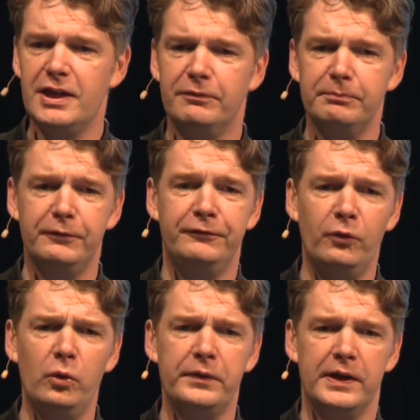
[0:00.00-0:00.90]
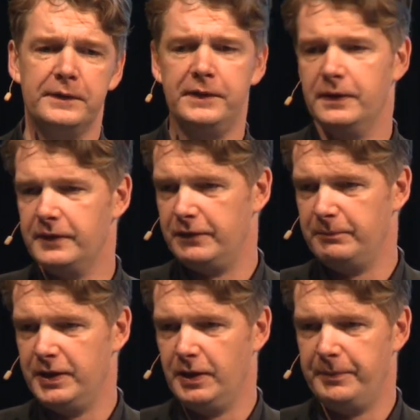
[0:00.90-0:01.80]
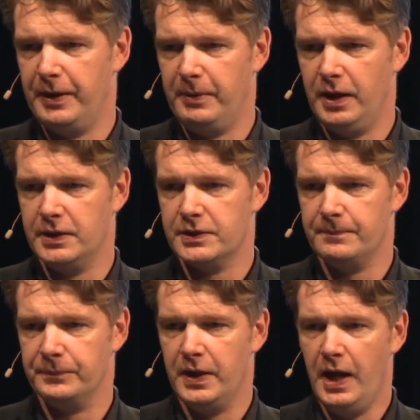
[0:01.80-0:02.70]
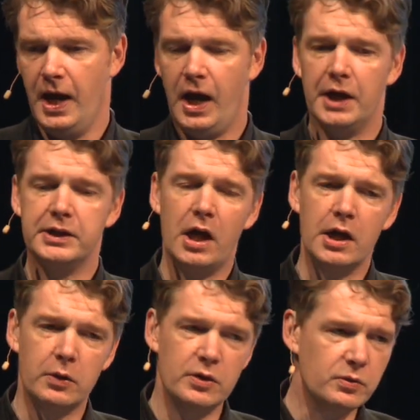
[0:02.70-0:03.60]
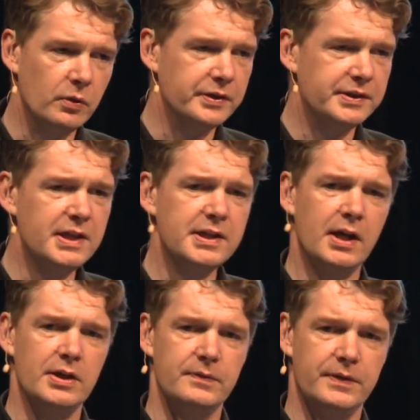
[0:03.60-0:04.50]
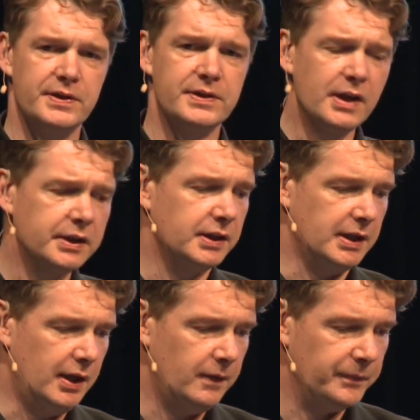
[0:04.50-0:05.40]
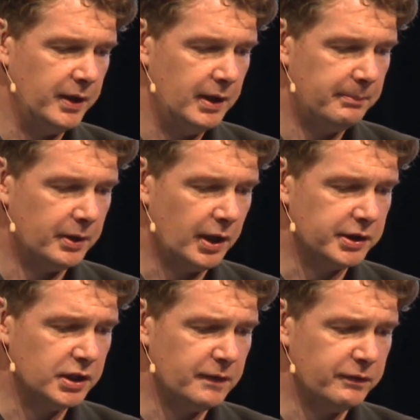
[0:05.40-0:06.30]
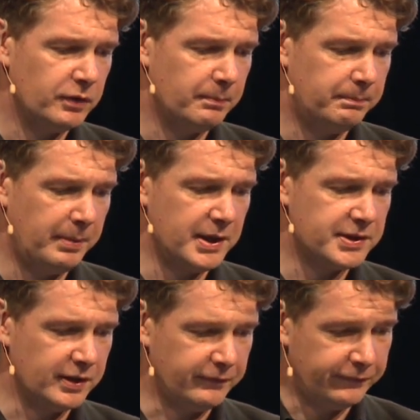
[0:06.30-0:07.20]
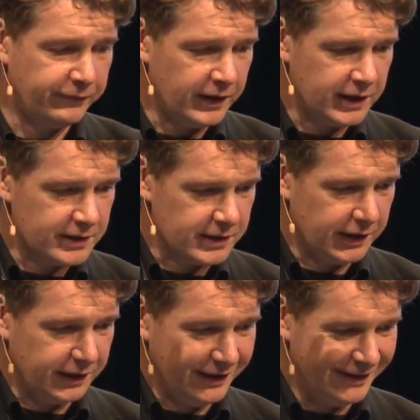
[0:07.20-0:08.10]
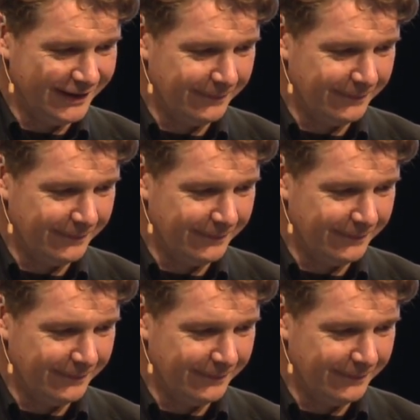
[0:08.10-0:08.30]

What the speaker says: even before they think they've made up their mind? I can't go into all the details of this study now, but I can give you the basic finding,